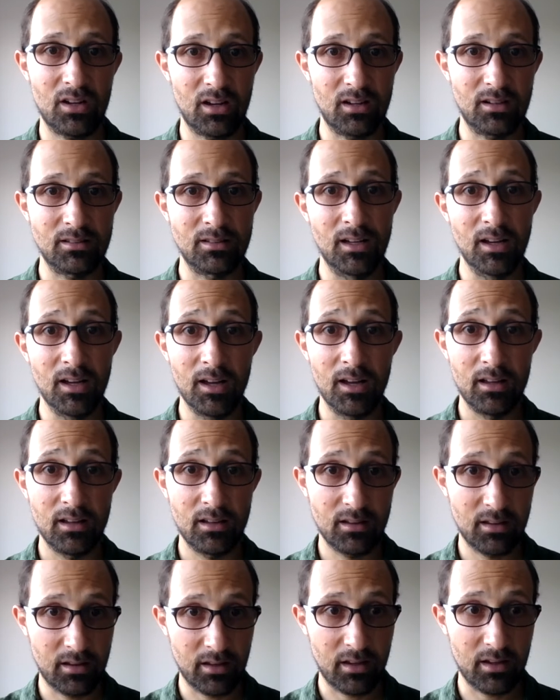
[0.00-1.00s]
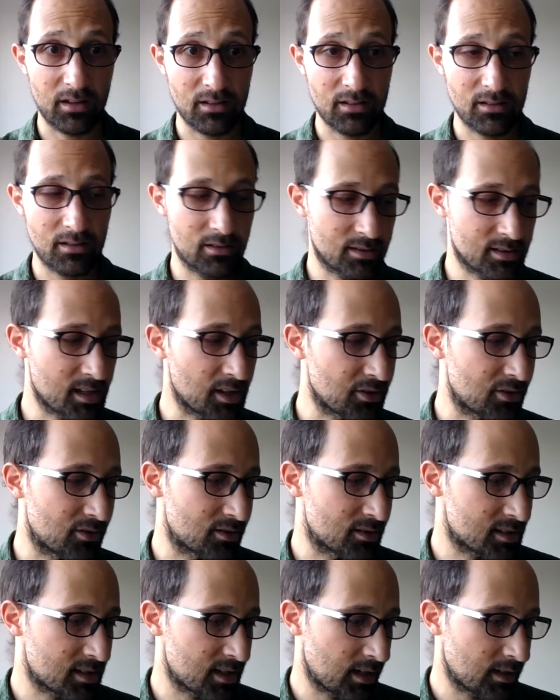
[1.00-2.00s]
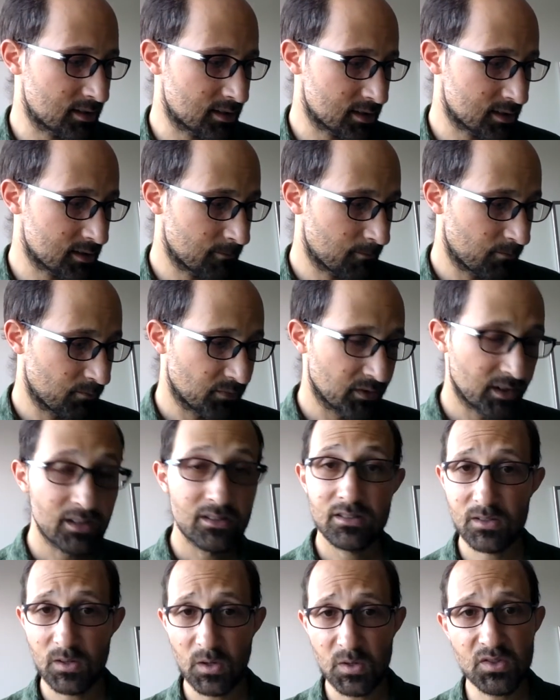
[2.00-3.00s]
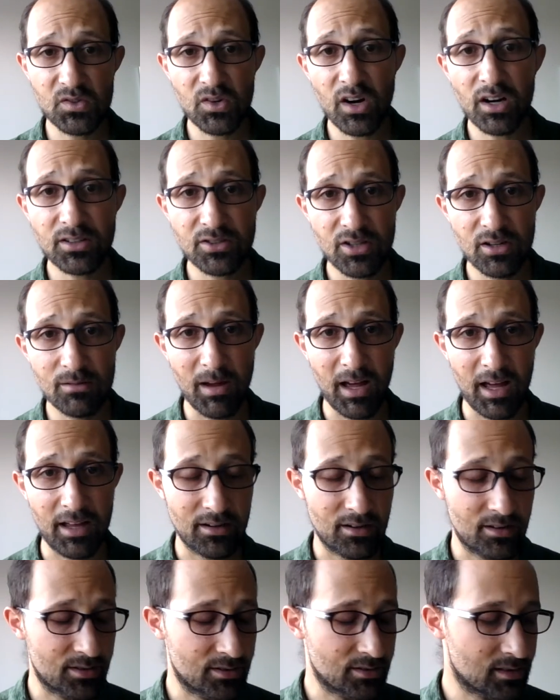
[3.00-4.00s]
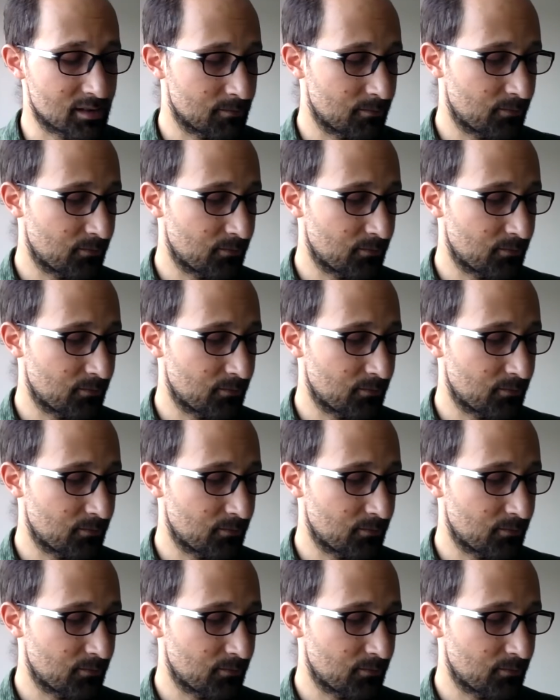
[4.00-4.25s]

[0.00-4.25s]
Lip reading: on the southern states. So structure matters.